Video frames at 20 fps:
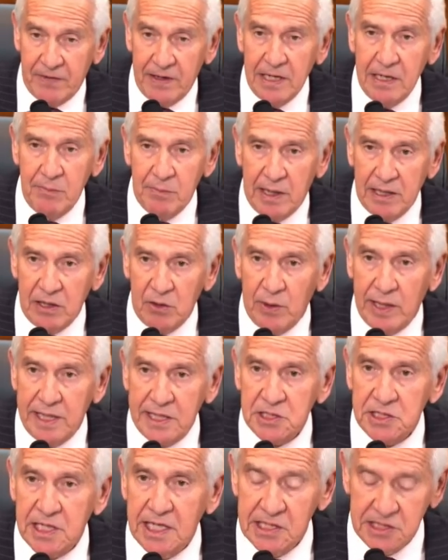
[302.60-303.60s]
of the funding, by the
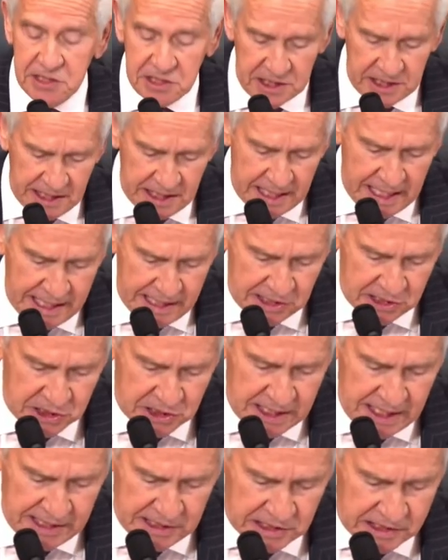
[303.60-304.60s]
way, stays in the United
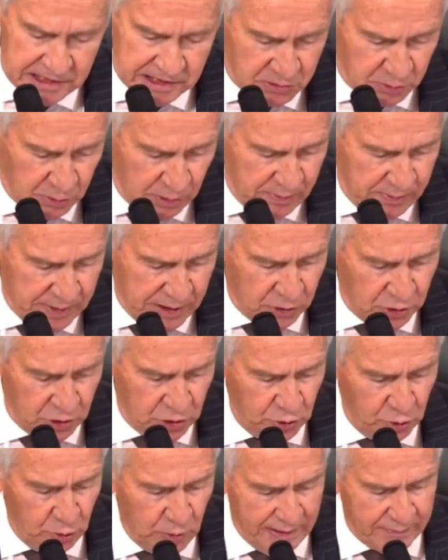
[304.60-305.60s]
States as we
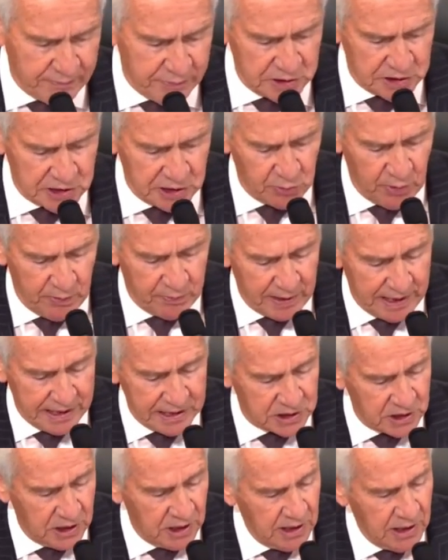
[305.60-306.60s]
build new weapons and
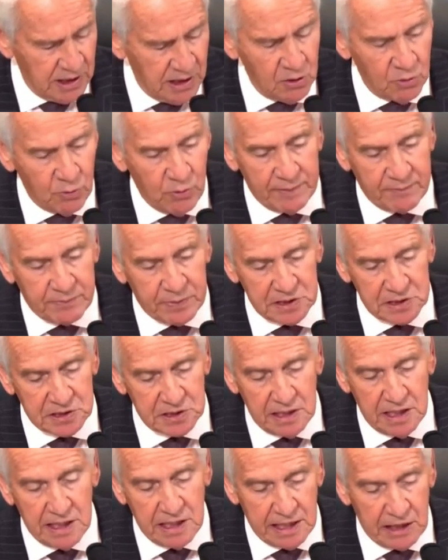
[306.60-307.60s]
replace
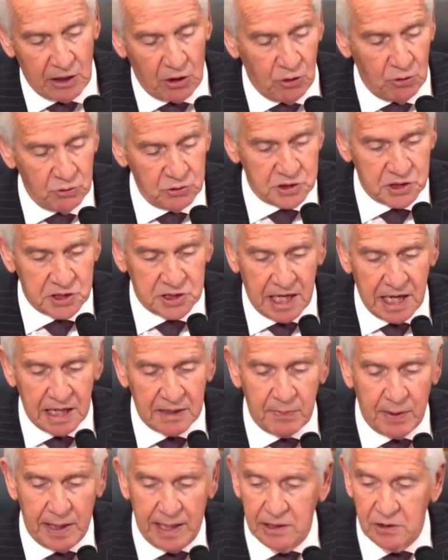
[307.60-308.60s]
weapons in our own
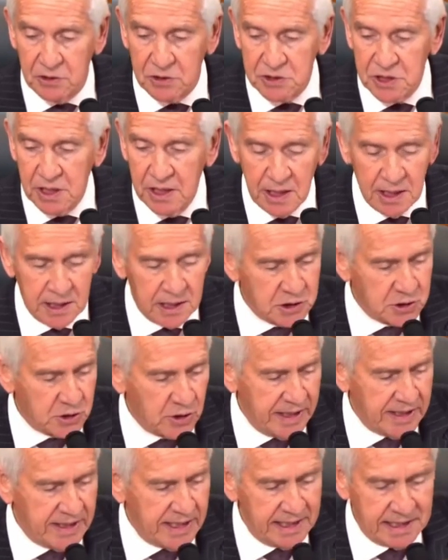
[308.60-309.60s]
stockpiles.
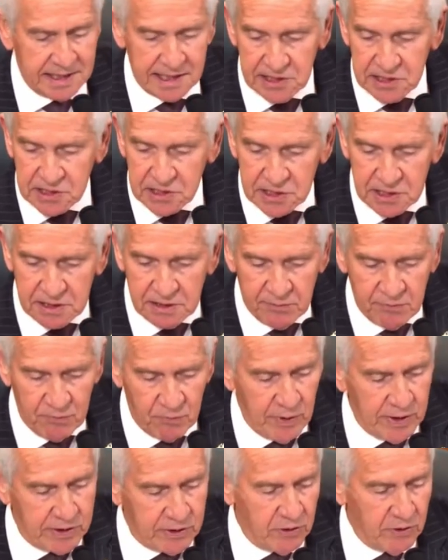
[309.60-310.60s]
So I think
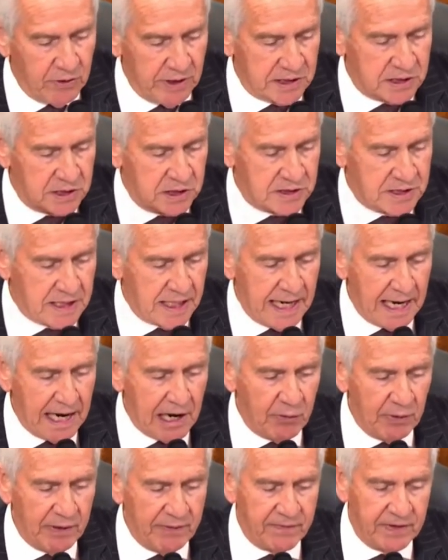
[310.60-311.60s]
this, whether it's
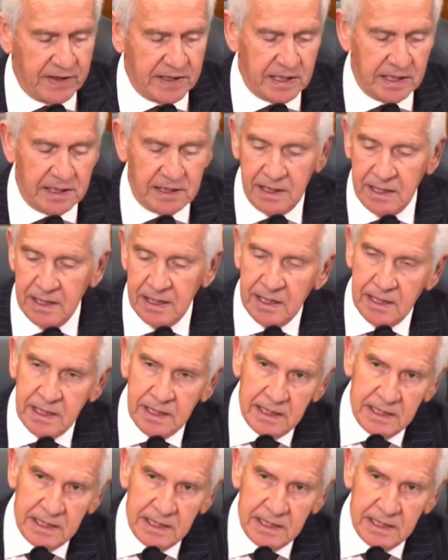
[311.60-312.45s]
how we fund it